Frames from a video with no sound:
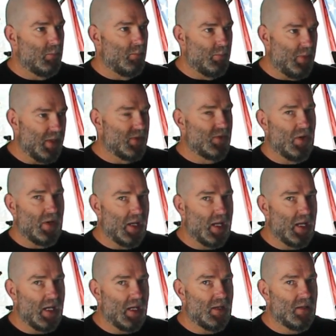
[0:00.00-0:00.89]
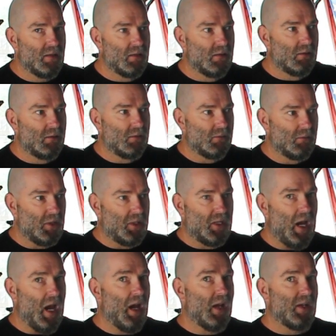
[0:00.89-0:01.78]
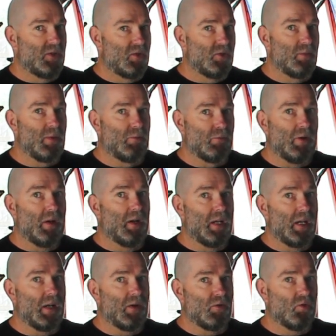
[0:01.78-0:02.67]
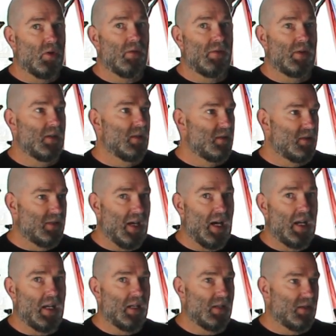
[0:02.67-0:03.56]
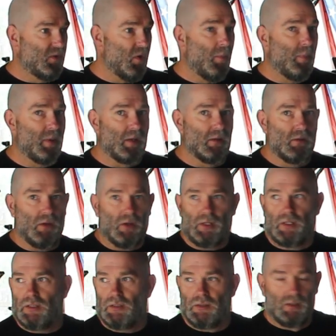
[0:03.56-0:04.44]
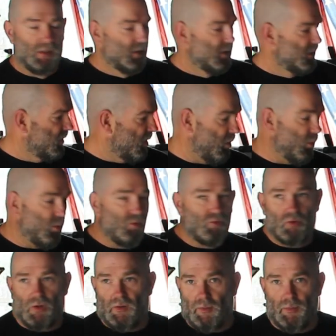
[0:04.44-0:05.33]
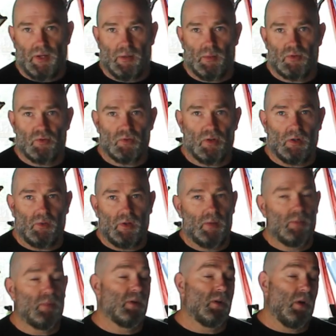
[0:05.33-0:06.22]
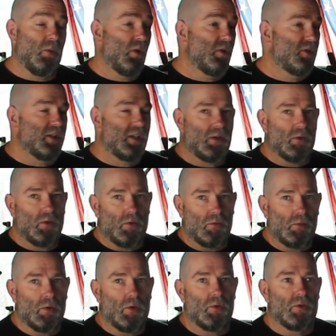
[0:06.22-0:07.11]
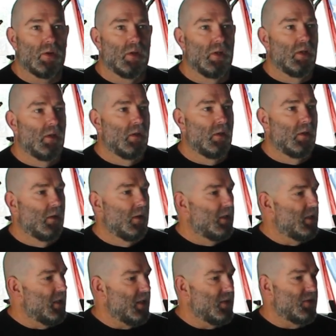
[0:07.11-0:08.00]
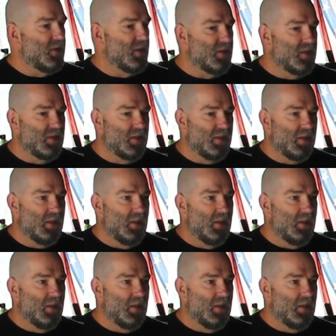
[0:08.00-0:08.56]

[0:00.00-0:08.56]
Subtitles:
bits I need, the car should be running and driving, starting, stopping. Like, I will drive up and down my driveway, but I won't take it on the road. It's just